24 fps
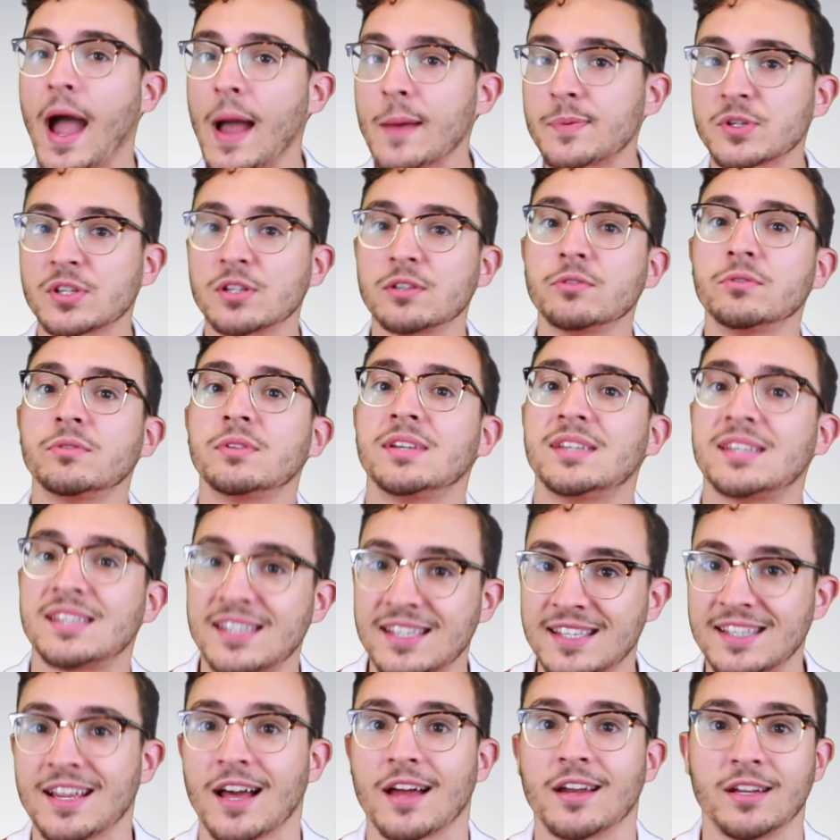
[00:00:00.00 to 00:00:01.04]
absolutely
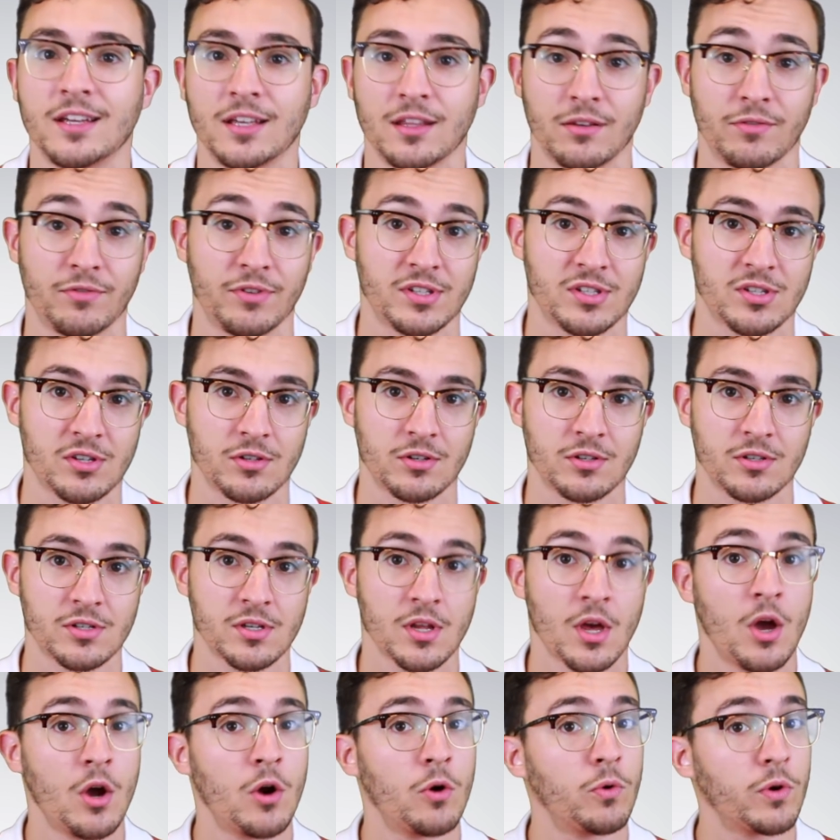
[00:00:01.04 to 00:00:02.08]
stunning the visitors,